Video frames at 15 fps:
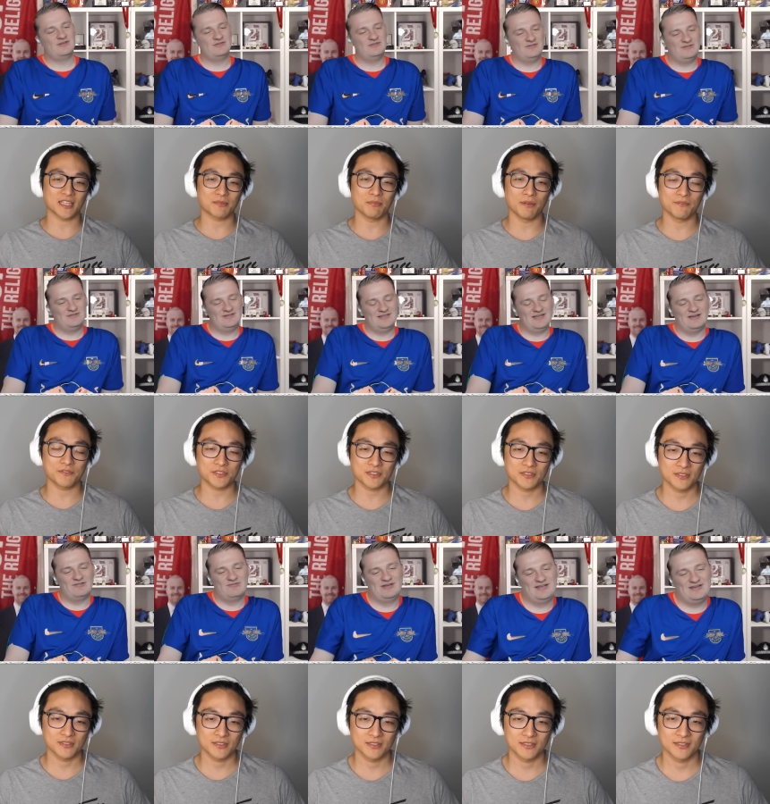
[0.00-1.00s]
Speaker 1: months.
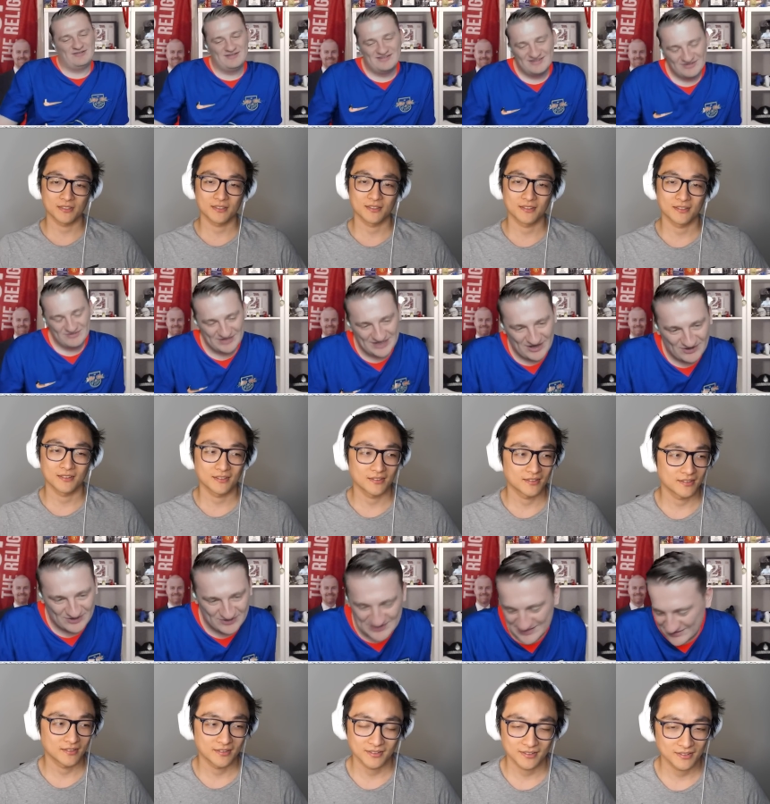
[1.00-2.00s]
Yeah, Rico
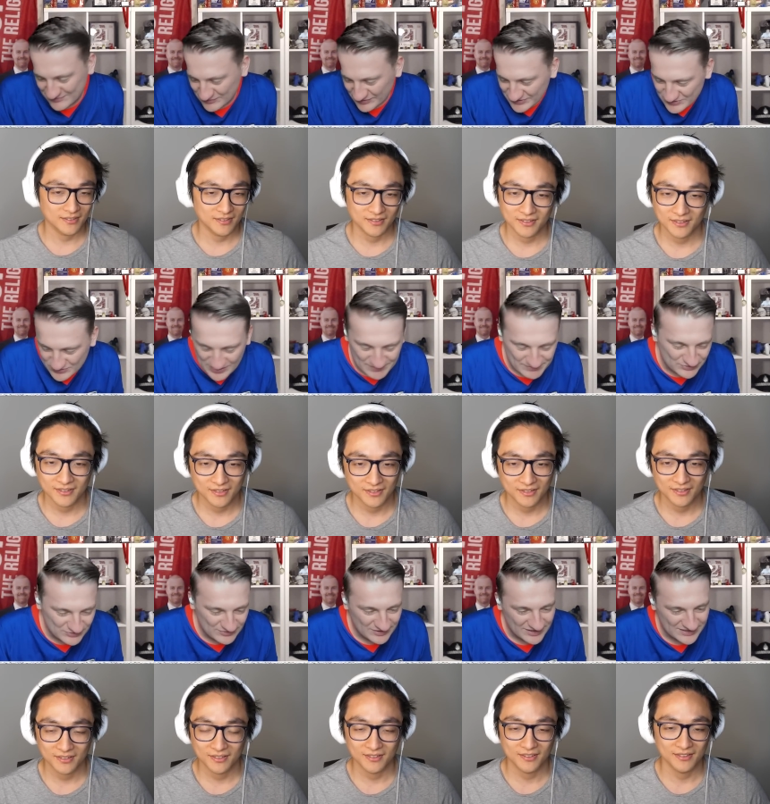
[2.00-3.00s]
Lewis has won the
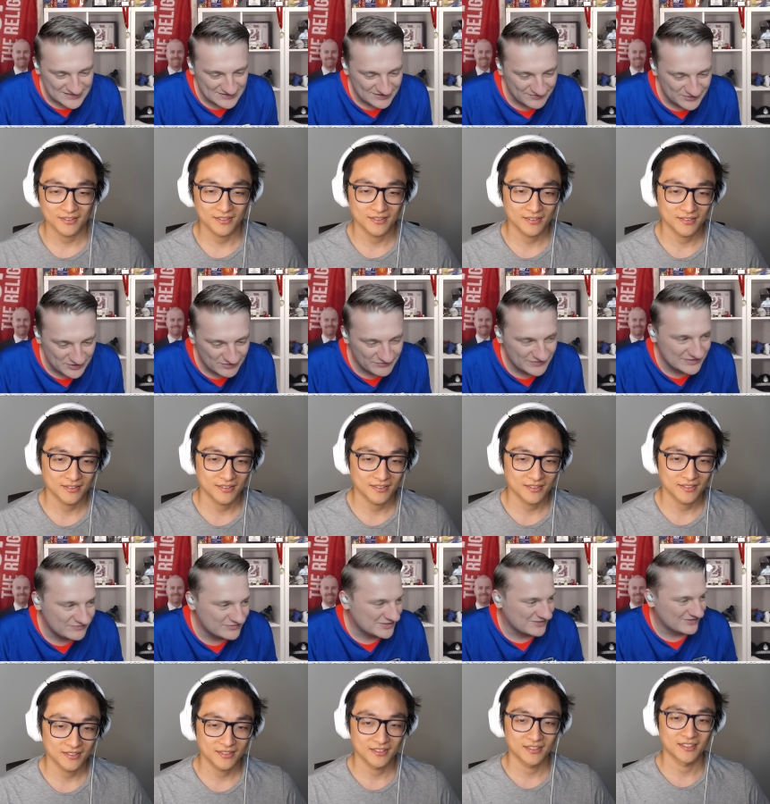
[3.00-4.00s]
treble and he's not even got a
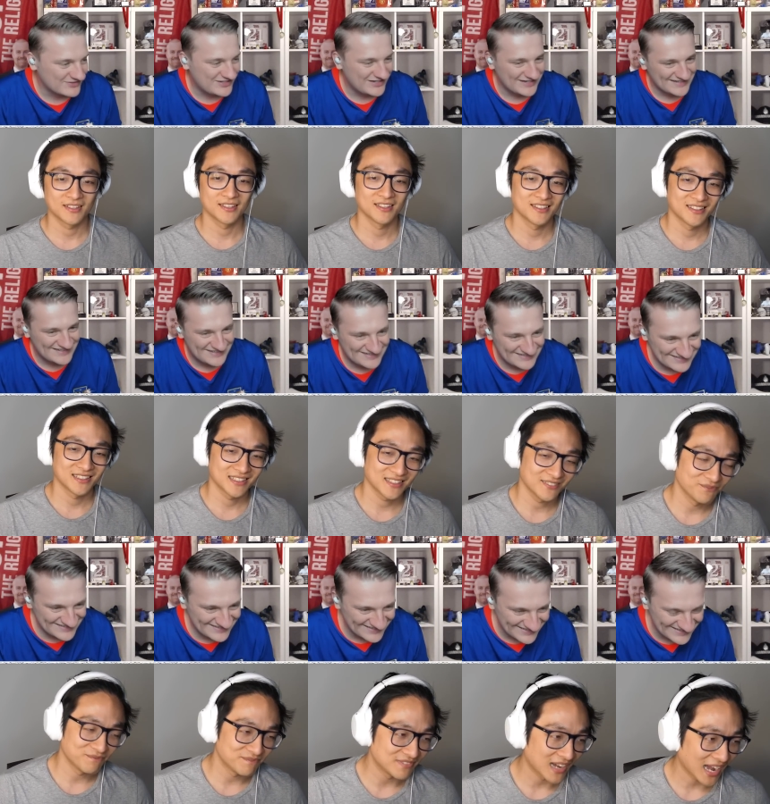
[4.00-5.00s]
FIFA card yet.
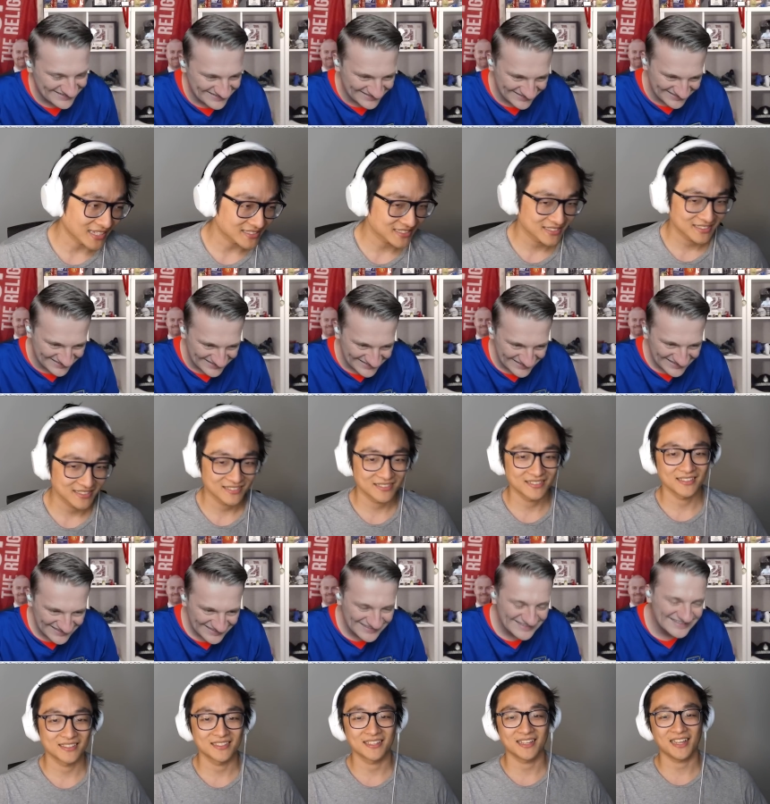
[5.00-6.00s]
Speaker 2: Mad.
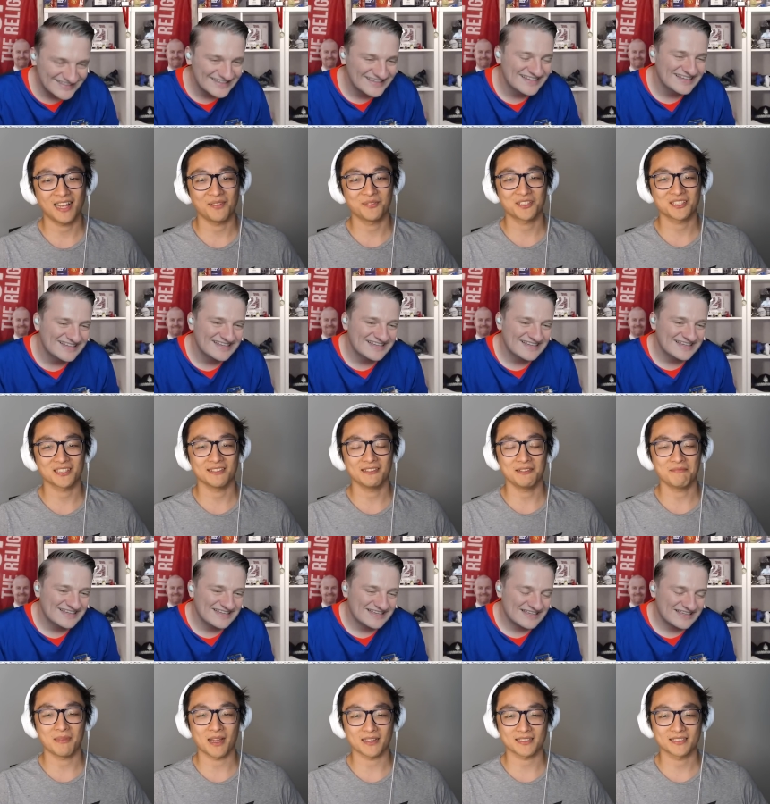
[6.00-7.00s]
Absolutely
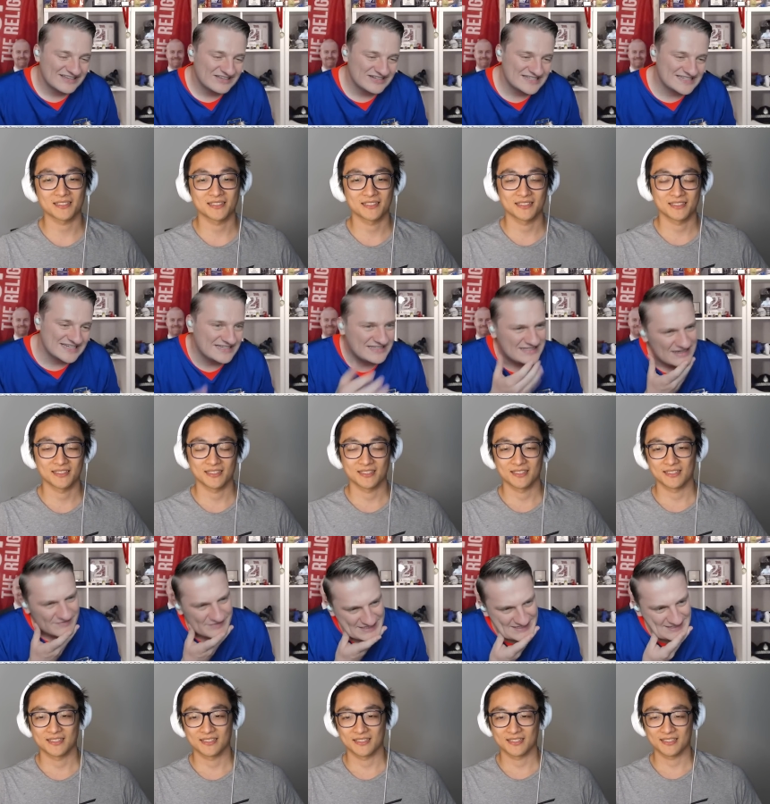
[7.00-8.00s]
mad.
Speaker 1: Could have said
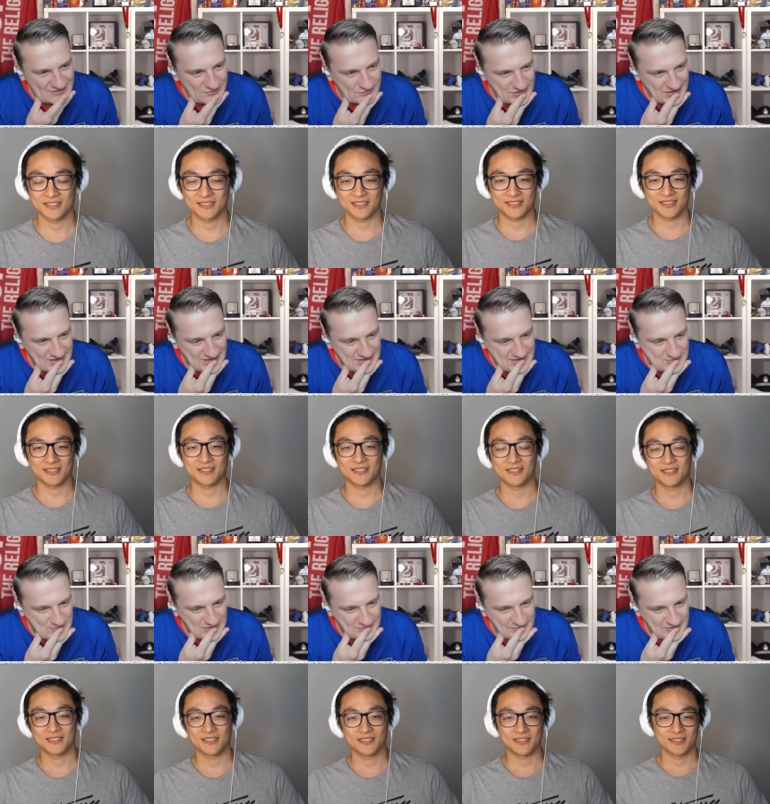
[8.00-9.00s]
David Silva, I think, as
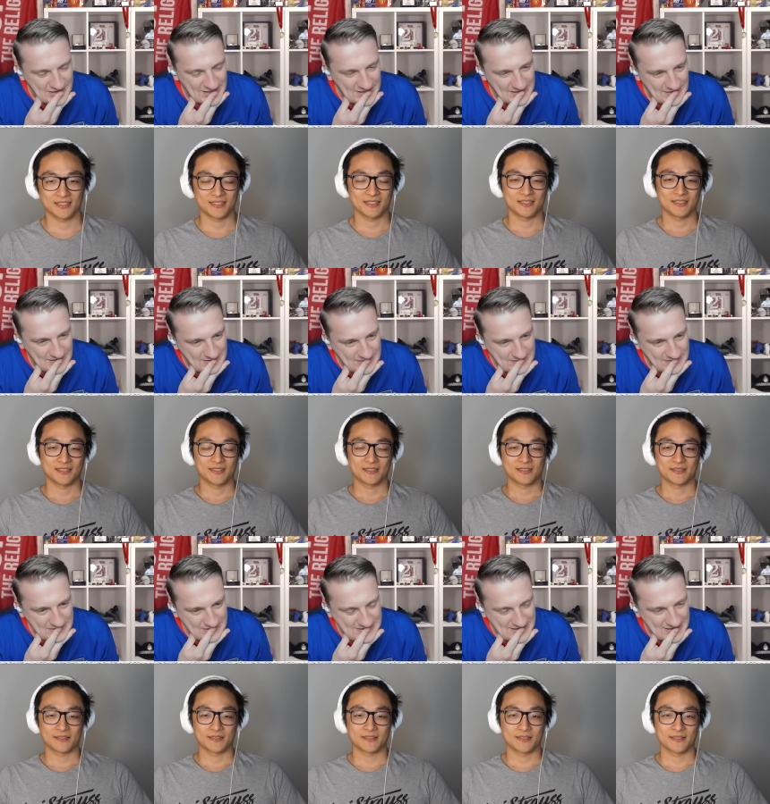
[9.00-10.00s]
well for that,
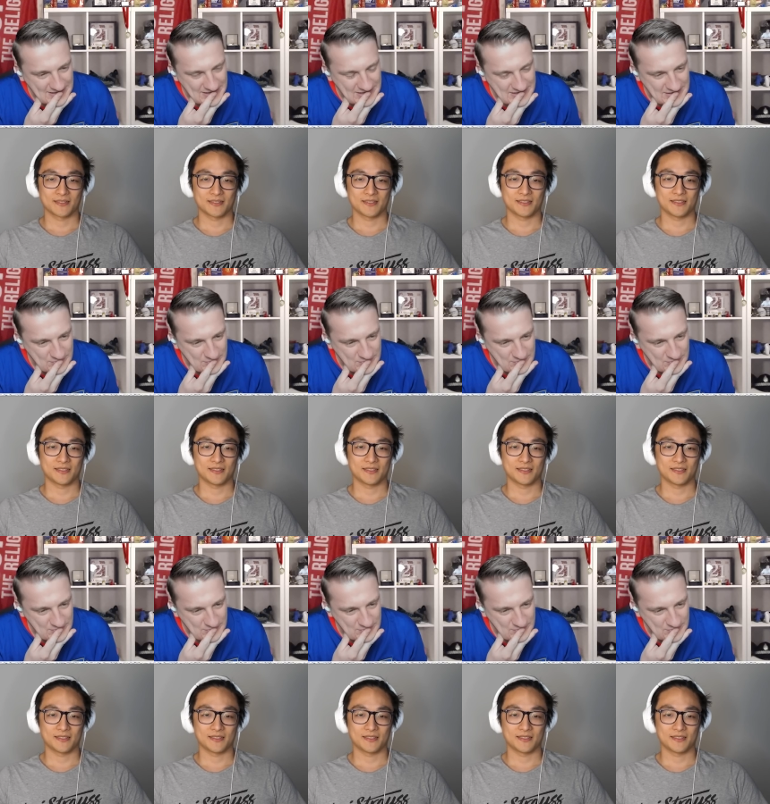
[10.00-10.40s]
because I think he did